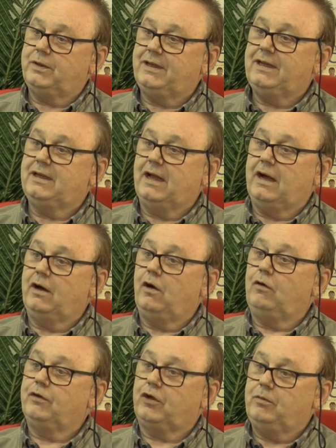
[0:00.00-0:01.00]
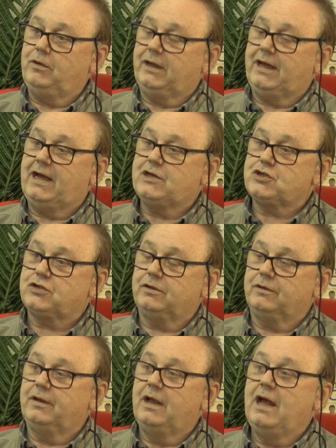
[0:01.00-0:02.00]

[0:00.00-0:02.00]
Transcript: within that of mm. communication,